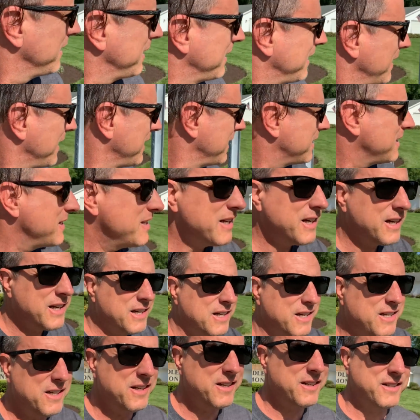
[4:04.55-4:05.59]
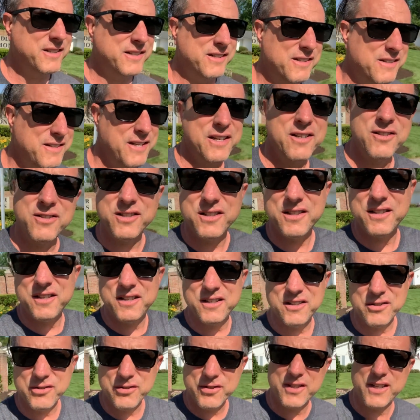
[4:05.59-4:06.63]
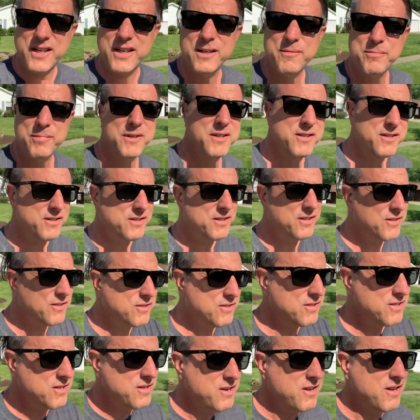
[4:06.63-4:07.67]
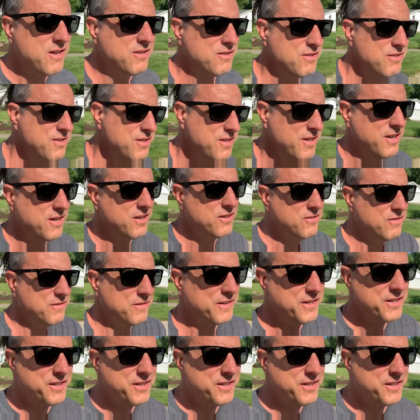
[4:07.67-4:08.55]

And uh, take a look at the other side because there's another side over